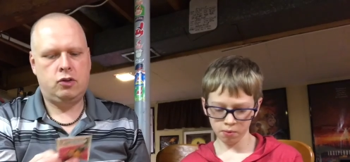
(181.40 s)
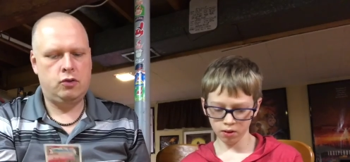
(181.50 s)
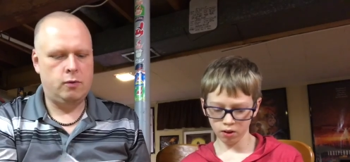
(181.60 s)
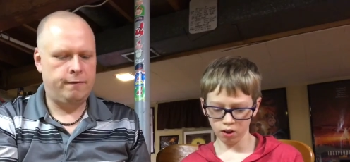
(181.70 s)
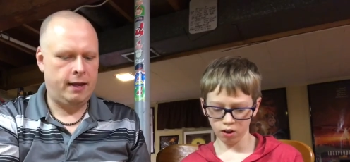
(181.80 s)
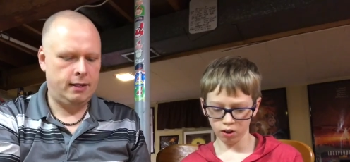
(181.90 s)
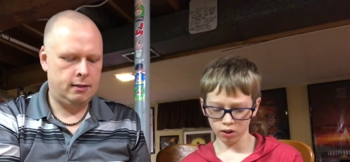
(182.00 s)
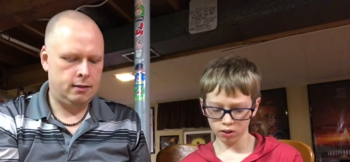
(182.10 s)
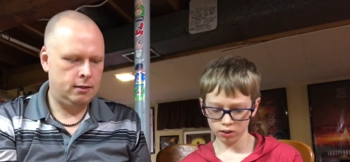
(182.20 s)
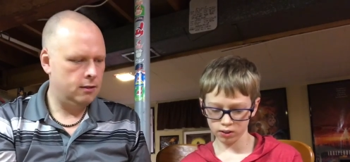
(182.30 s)

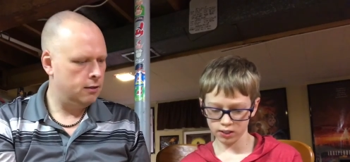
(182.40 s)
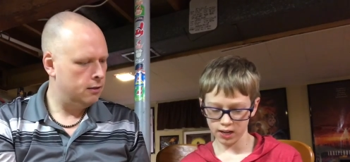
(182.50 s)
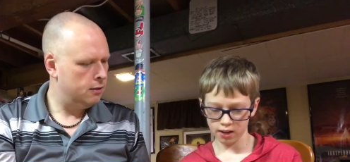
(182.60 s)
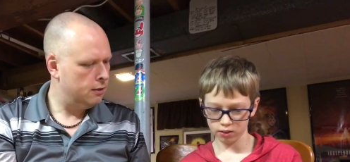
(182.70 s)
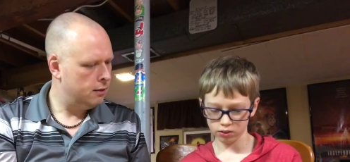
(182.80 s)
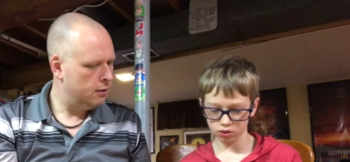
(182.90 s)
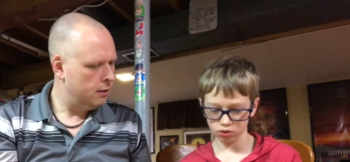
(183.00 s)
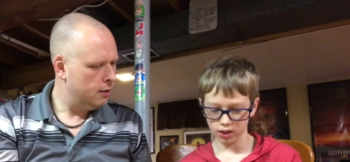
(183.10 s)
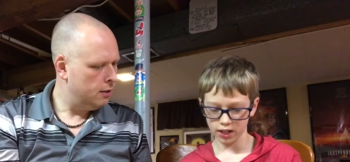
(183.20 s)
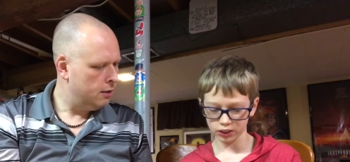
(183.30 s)

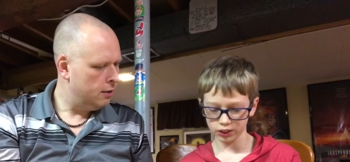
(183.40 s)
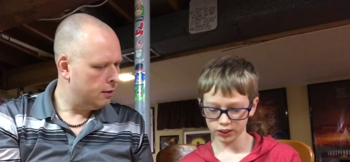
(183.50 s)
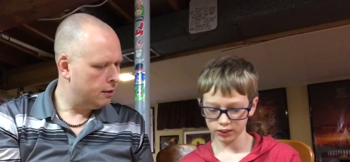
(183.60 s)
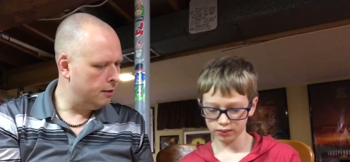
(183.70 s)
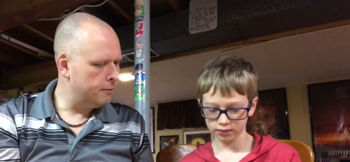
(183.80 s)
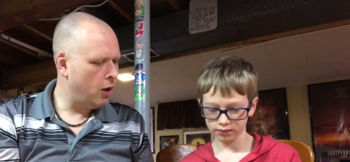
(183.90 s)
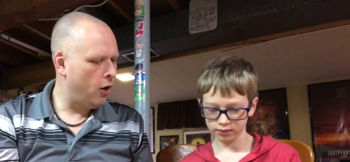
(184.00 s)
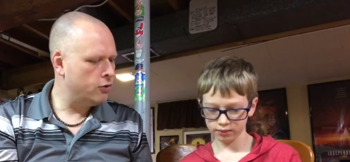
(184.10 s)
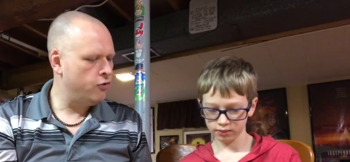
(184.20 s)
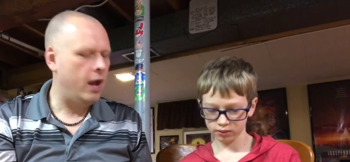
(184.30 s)
Speaker 1: Kartrashian. Kim
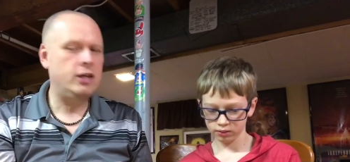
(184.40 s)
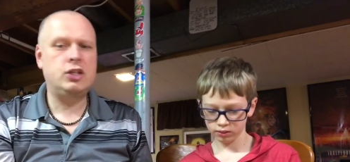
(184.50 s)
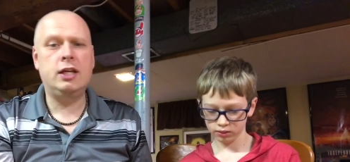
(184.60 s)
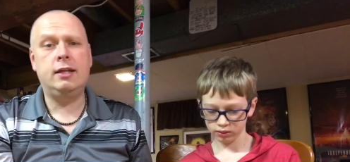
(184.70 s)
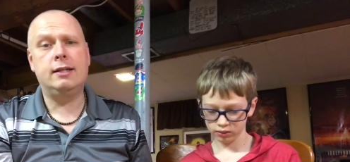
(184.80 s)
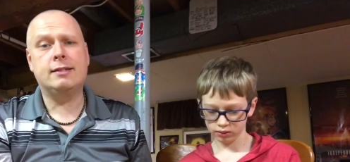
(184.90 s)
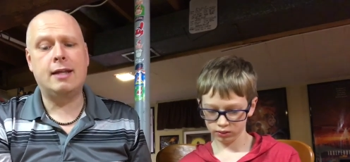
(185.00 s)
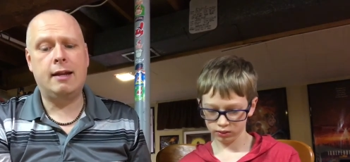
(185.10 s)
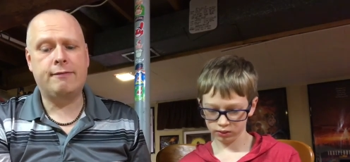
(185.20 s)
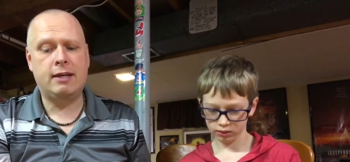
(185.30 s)
Kartrashian
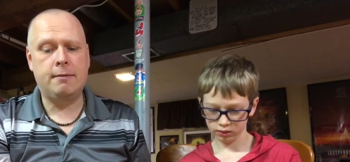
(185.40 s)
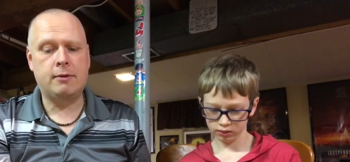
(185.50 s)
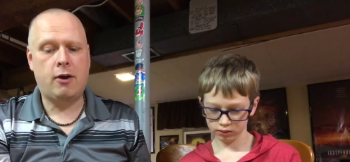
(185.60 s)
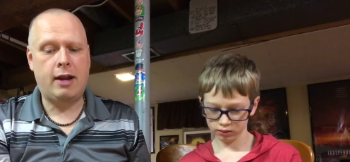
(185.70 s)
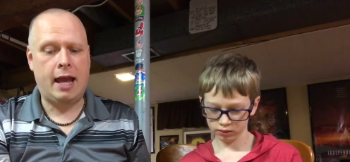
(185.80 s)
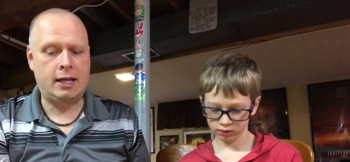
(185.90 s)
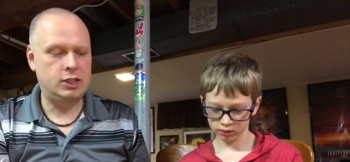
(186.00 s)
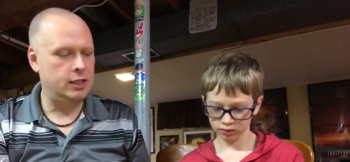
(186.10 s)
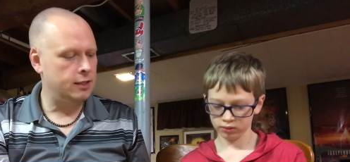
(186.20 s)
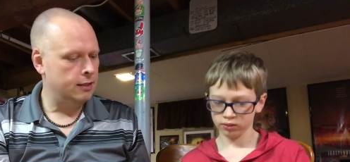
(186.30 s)
instead of Kim
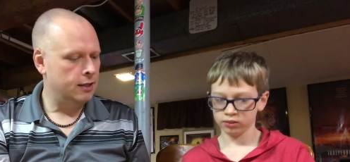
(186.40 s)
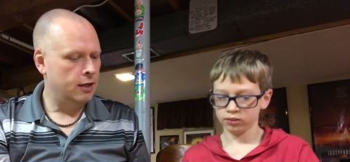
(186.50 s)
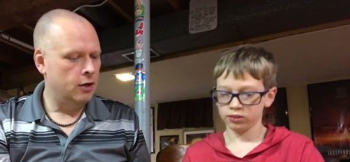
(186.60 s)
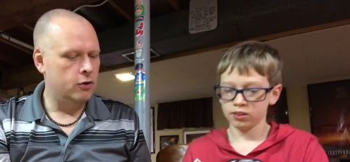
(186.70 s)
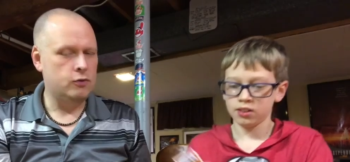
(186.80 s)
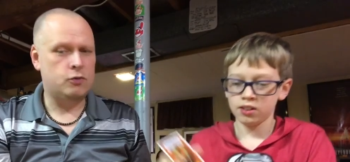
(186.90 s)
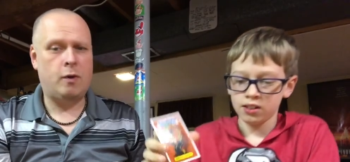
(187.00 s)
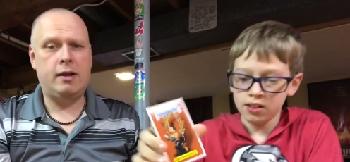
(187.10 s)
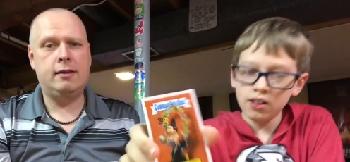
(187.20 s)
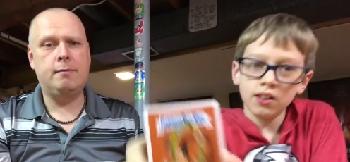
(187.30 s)
Kardashian, who's
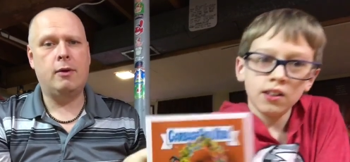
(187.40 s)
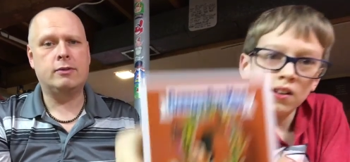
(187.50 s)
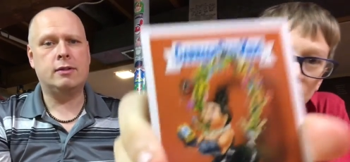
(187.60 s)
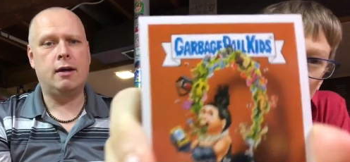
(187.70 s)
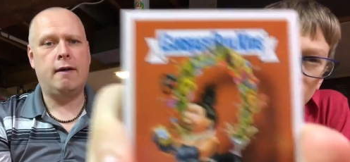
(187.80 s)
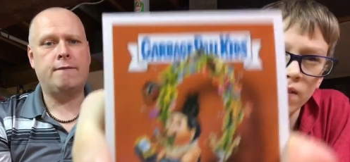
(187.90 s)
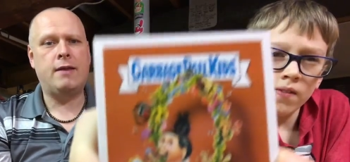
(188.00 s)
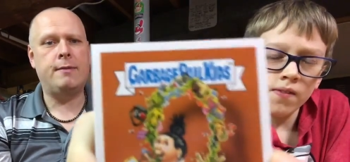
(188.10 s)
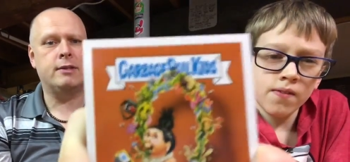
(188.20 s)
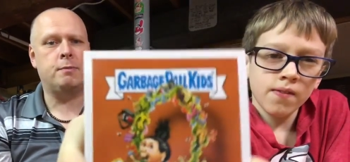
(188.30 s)
one of the most uh,
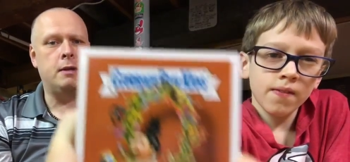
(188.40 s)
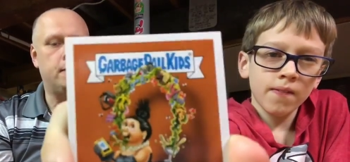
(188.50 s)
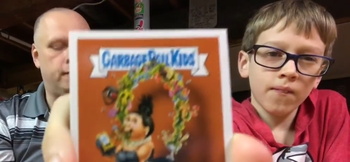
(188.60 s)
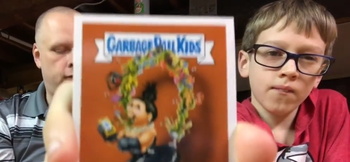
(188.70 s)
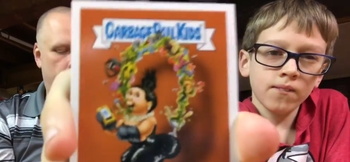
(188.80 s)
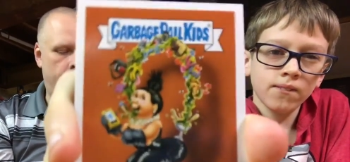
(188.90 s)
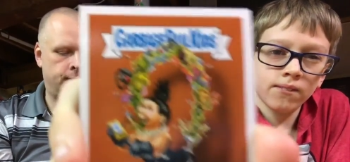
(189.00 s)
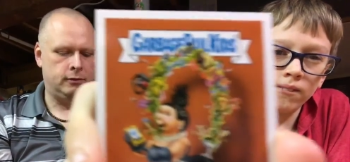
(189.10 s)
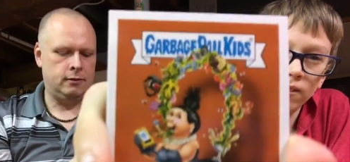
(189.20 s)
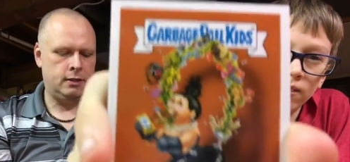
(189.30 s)
famous people for
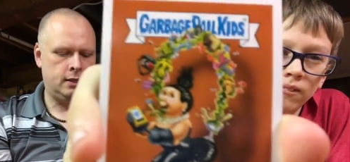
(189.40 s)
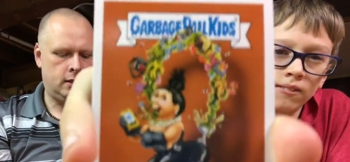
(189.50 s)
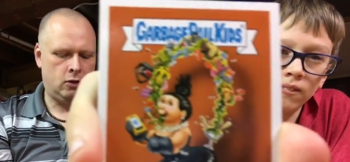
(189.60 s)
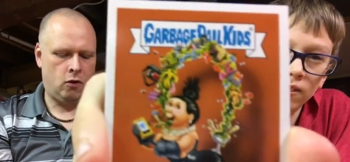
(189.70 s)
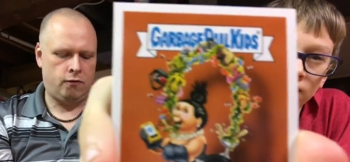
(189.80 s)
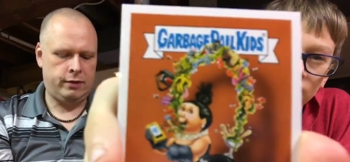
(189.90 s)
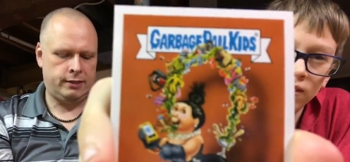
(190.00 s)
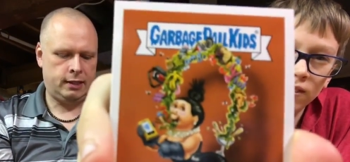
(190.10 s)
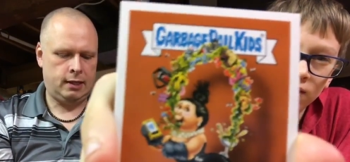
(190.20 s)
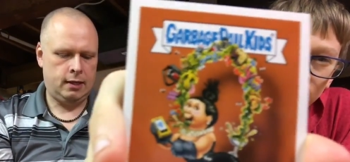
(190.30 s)
absolutely no
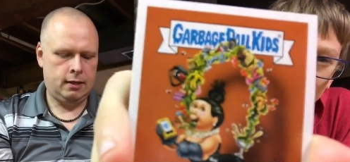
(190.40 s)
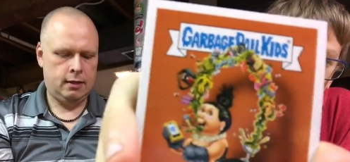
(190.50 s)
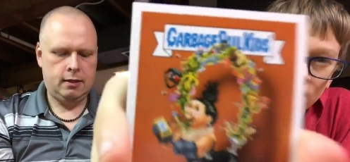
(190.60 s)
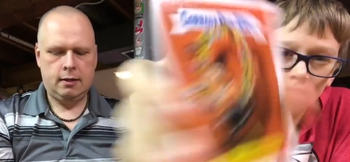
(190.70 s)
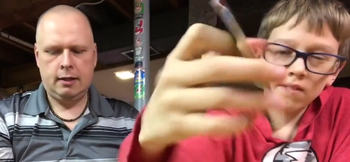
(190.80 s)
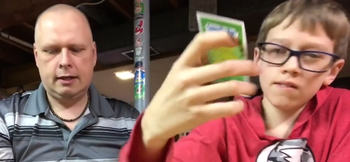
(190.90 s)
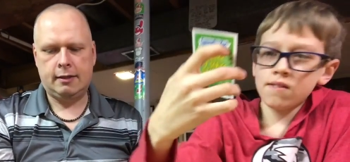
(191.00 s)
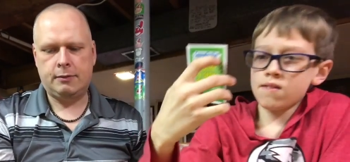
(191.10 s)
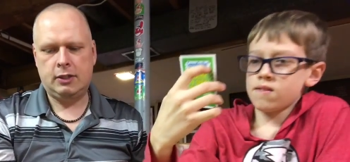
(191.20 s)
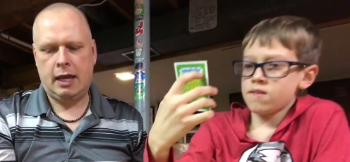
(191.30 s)
reason,
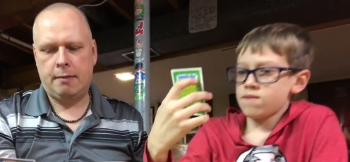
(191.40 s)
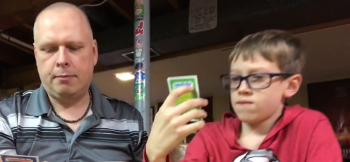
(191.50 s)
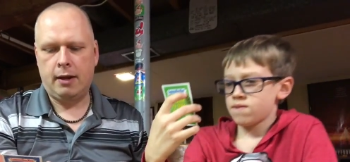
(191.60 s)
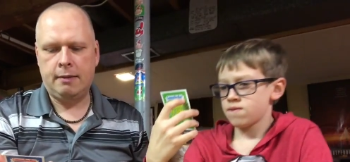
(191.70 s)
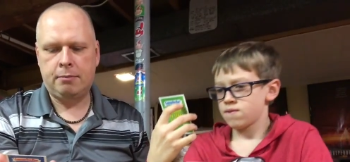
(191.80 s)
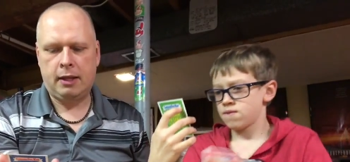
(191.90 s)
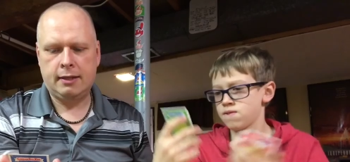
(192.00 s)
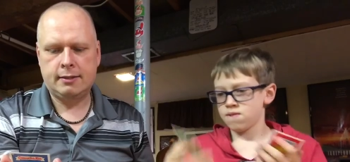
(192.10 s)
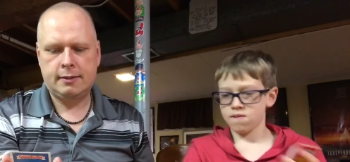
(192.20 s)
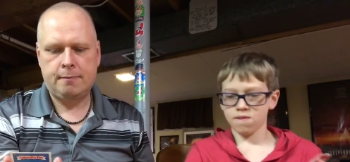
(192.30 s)
except she had butt
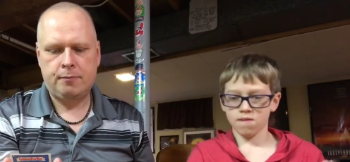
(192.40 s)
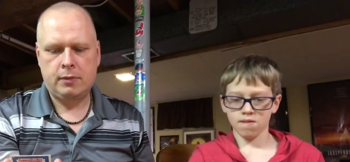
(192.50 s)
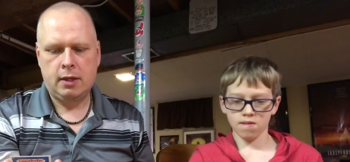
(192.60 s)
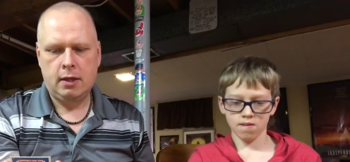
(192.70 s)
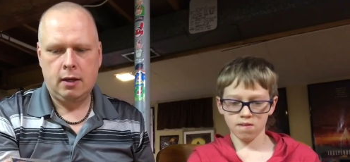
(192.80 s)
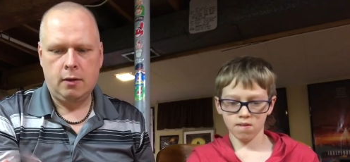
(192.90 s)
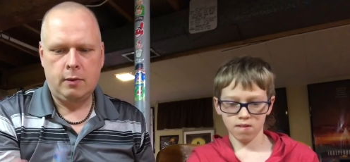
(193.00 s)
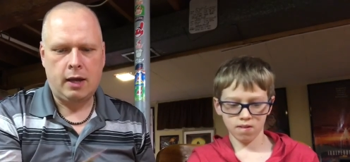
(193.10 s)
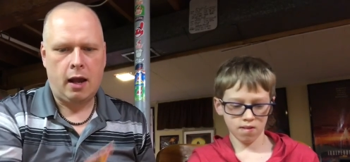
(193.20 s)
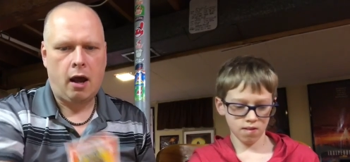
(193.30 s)
implants.
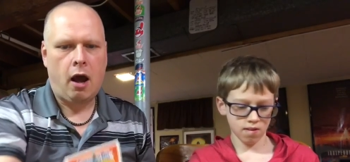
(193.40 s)
We got